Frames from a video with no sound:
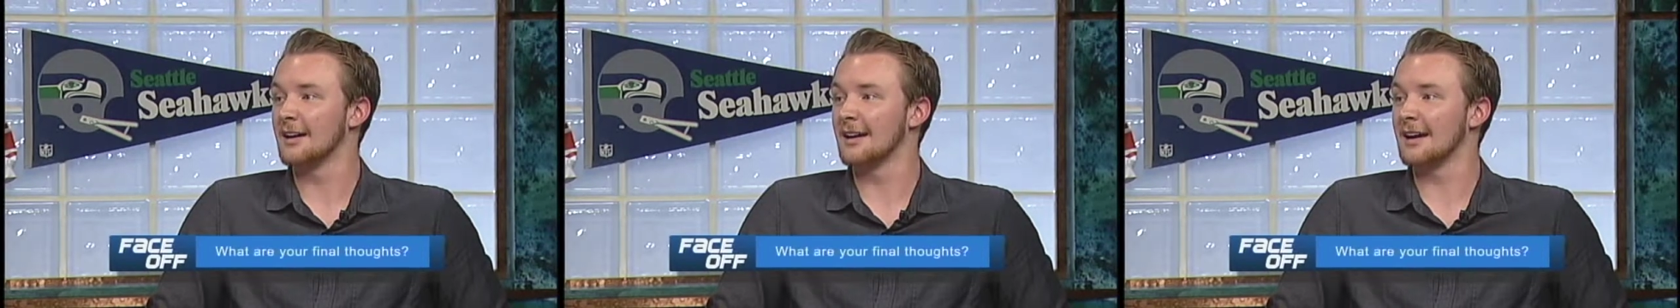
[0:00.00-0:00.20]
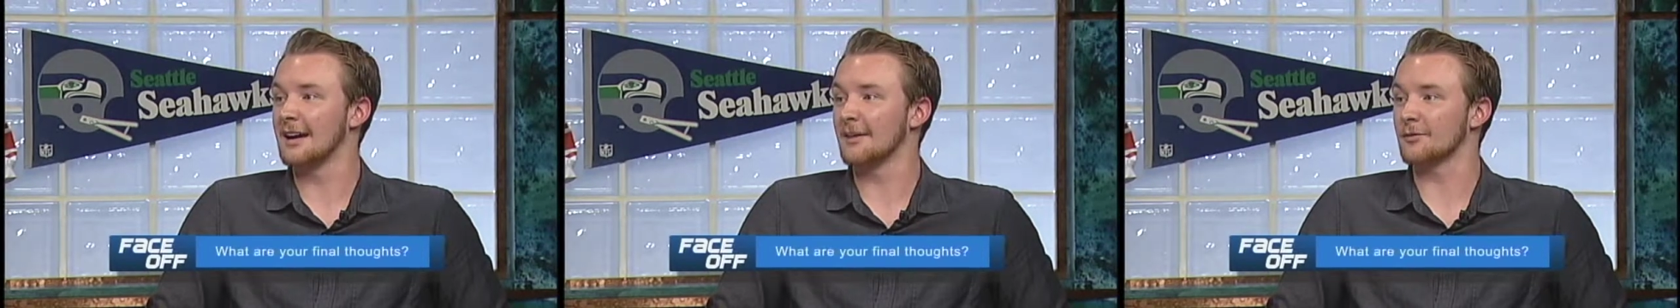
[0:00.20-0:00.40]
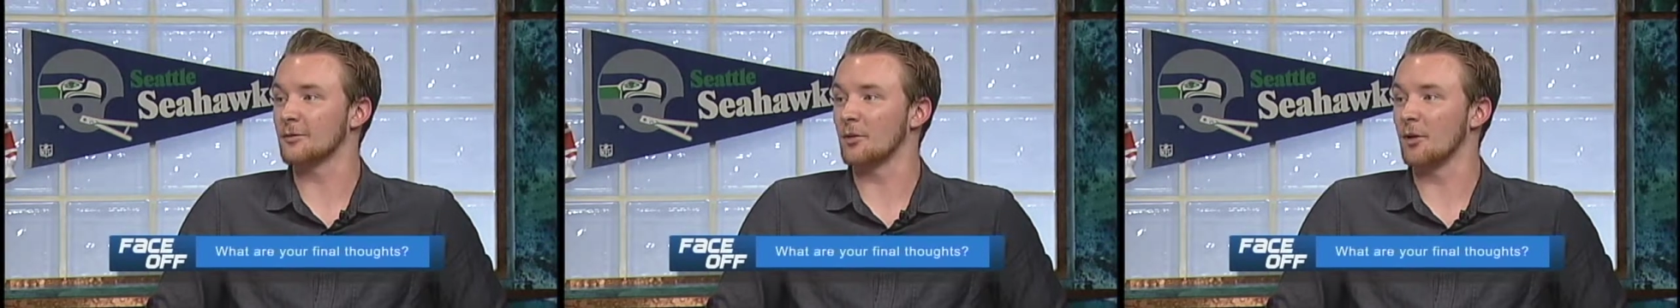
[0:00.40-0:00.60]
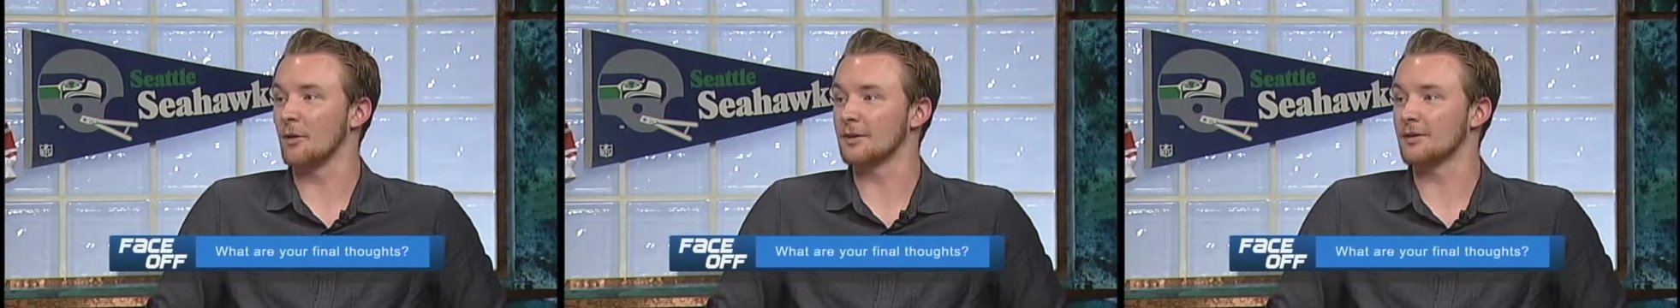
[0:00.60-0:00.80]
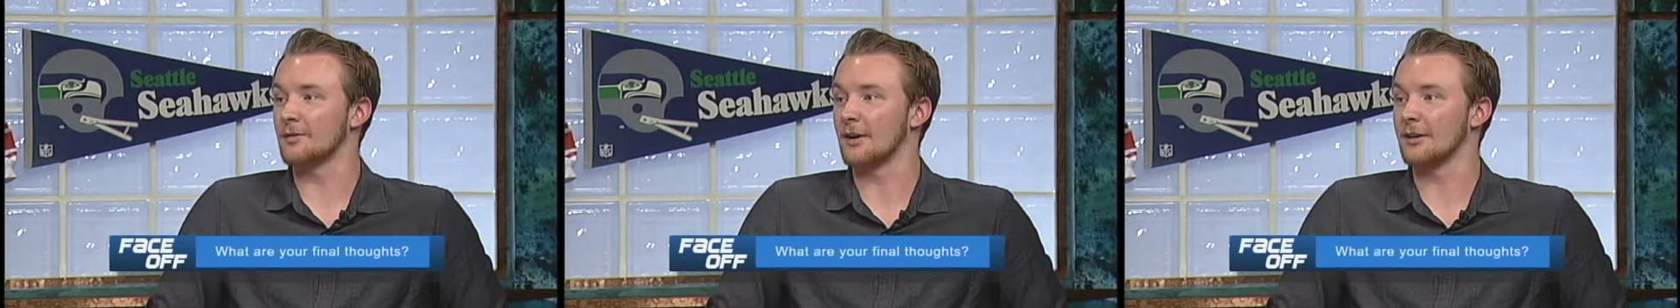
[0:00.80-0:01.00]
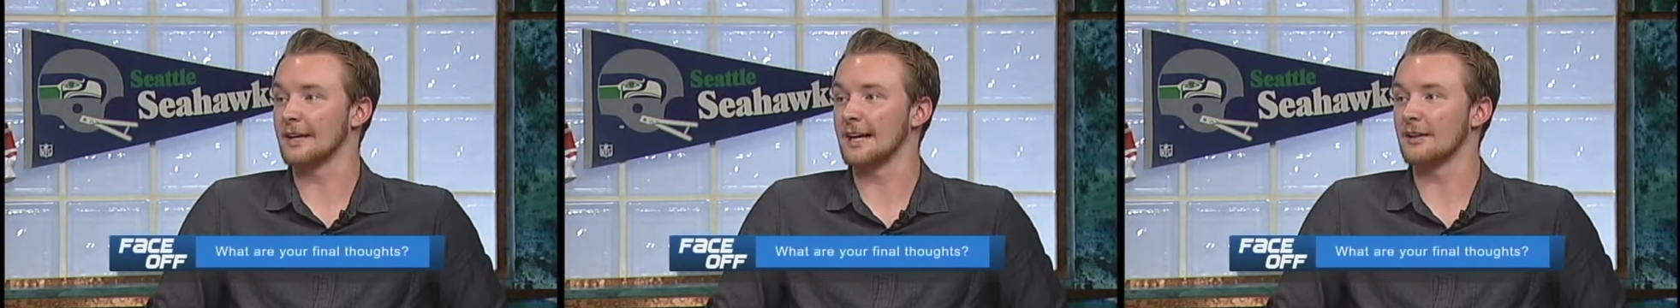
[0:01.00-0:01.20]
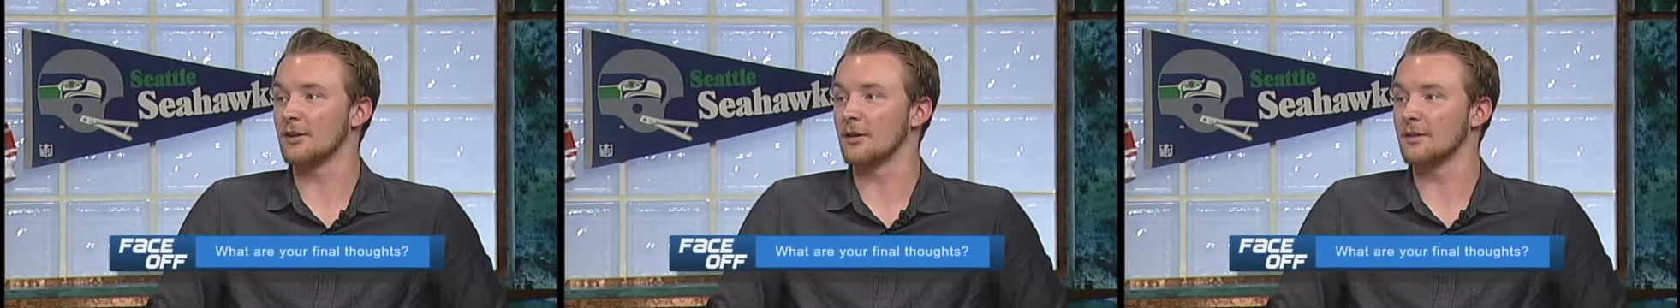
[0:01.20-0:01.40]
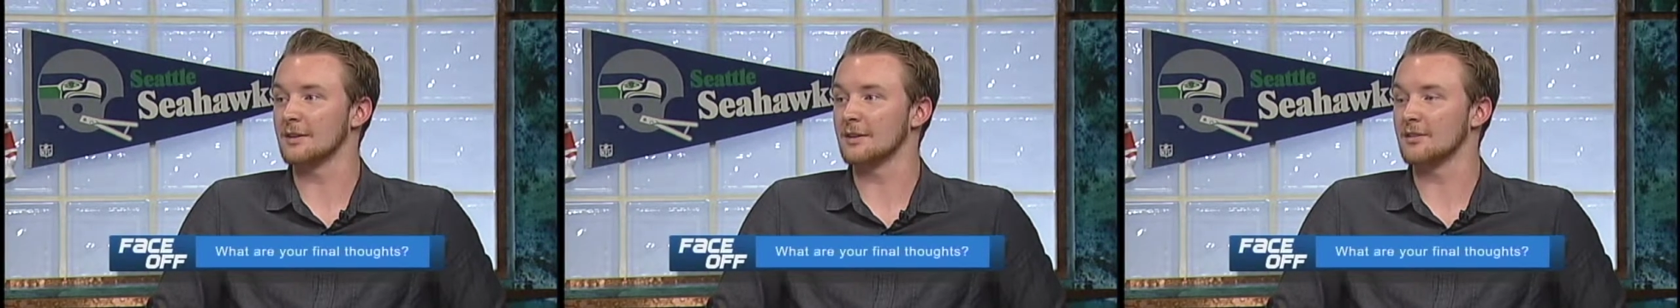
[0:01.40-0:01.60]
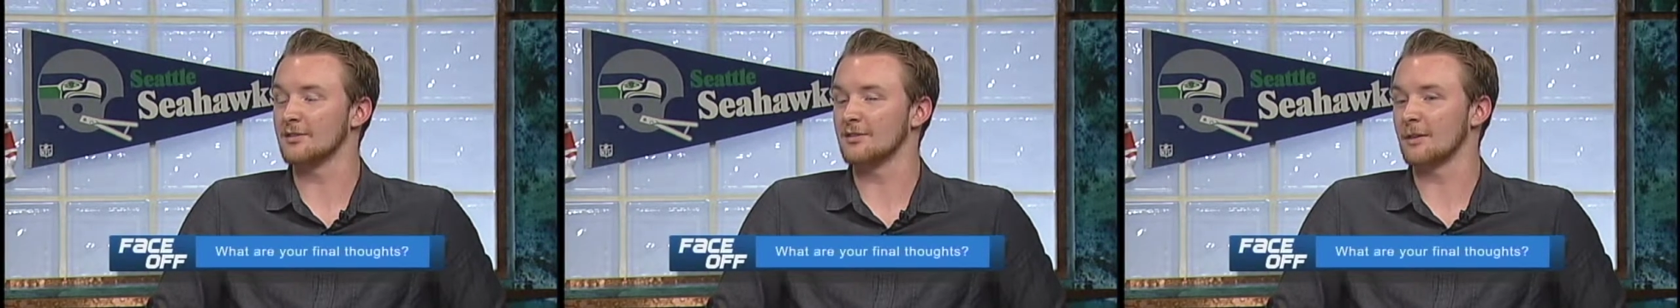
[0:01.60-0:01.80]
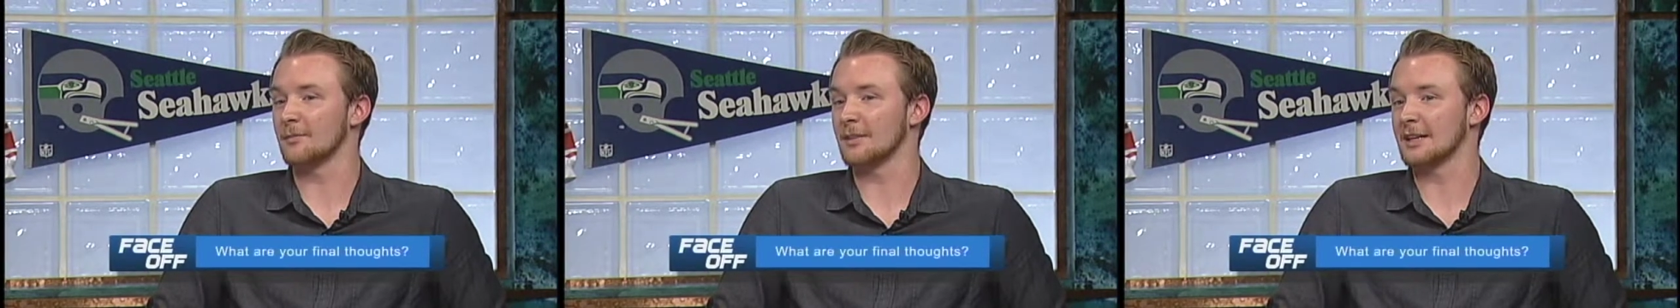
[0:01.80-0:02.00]
after all, at the very end of it. This is
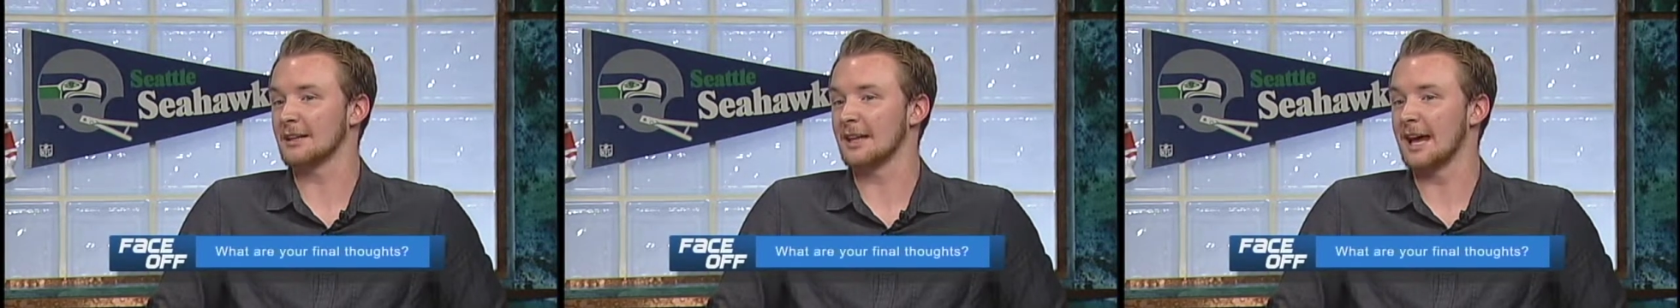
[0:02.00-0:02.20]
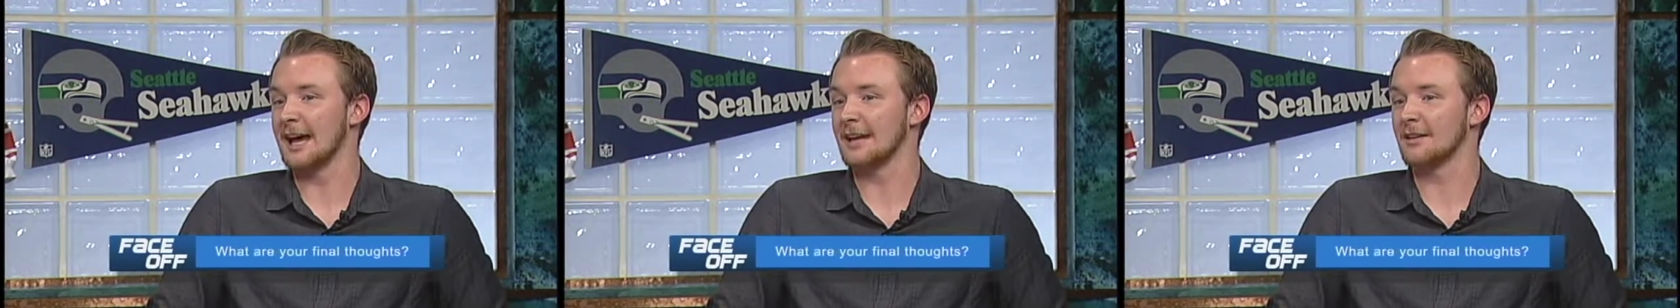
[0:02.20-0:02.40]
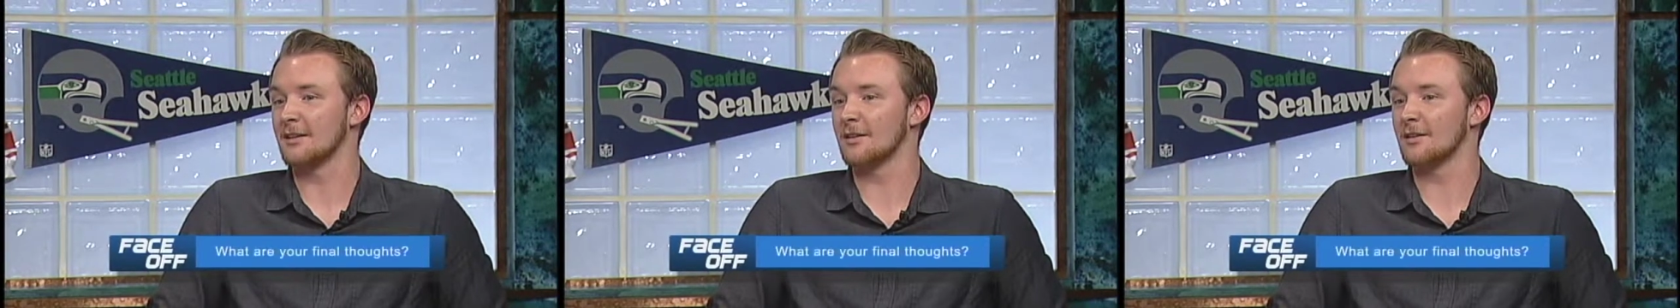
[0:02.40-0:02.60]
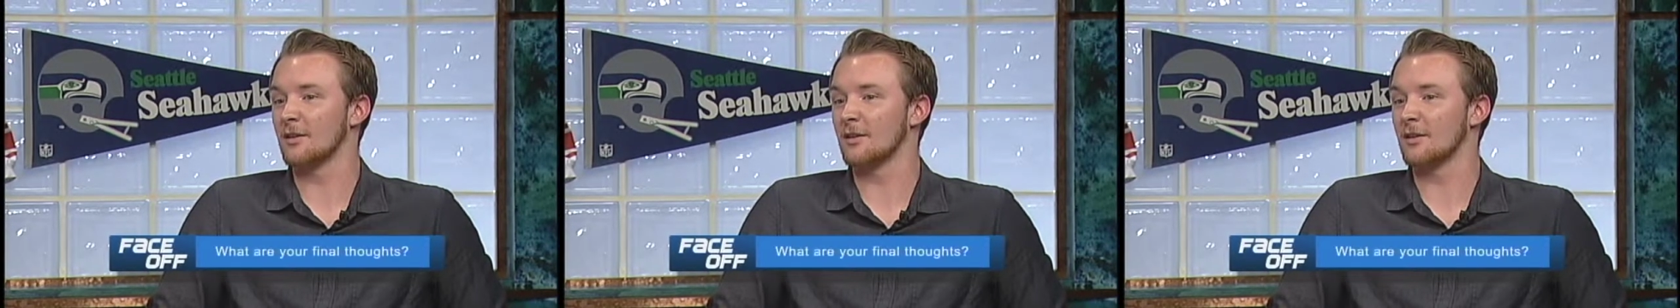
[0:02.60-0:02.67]
something that